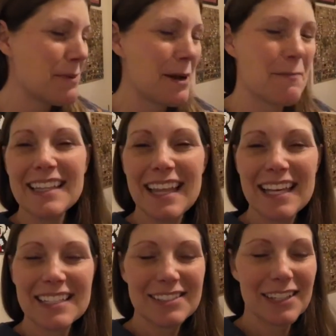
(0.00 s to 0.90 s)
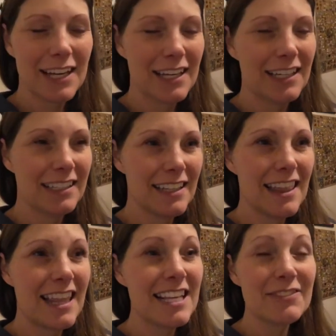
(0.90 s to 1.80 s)
but thanks, uh,
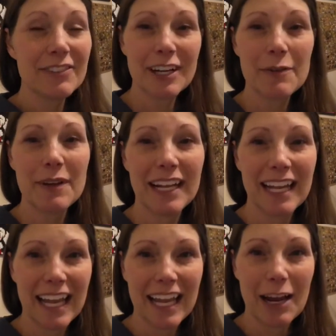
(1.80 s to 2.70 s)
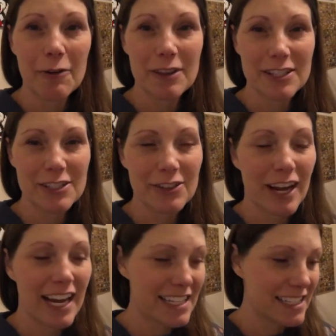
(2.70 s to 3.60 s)
thanks for coming and hanging out with us, you
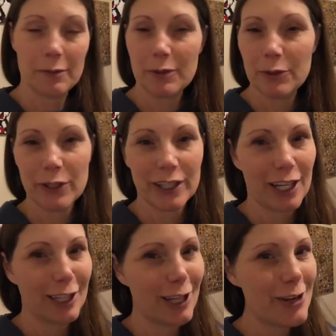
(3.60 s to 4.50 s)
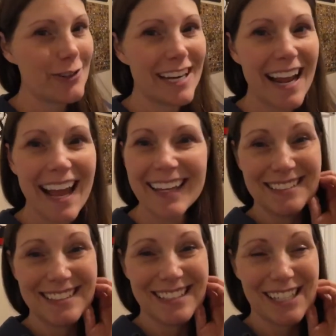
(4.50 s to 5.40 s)
guys. I'm gonna be doing a lot of laundry today.
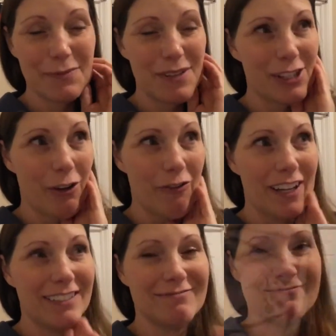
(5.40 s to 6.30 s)
It's gonna be so fun.